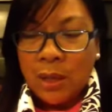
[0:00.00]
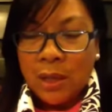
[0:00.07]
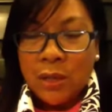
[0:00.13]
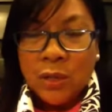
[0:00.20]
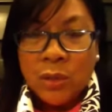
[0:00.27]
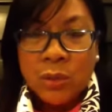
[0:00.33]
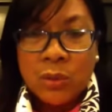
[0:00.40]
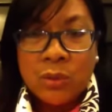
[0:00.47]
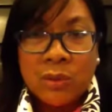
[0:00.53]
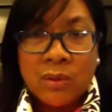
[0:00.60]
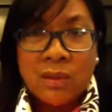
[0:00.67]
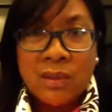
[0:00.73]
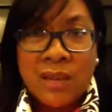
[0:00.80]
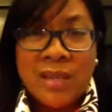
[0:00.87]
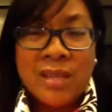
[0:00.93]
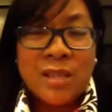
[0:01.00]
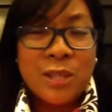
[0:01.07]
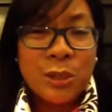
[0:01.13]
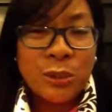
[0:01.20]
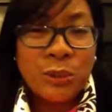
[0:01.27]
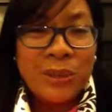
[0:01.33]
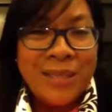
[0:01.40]
So they
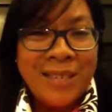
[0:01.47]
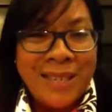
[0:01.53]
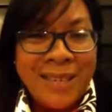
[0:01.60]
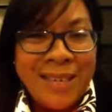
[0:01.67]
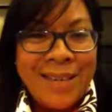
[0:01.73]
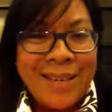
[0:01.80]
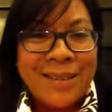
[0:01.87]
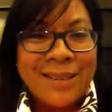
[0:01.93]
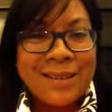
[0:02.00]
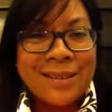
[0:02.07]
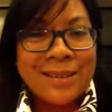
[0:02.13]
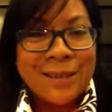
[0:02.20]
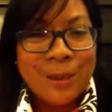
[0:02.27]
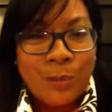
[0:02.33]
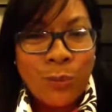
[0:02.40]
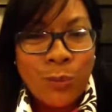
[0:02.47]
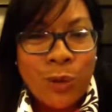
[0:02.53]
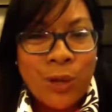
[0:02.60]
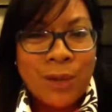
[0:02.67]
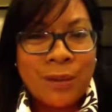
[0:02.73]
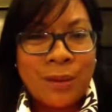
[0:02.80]
still need someone.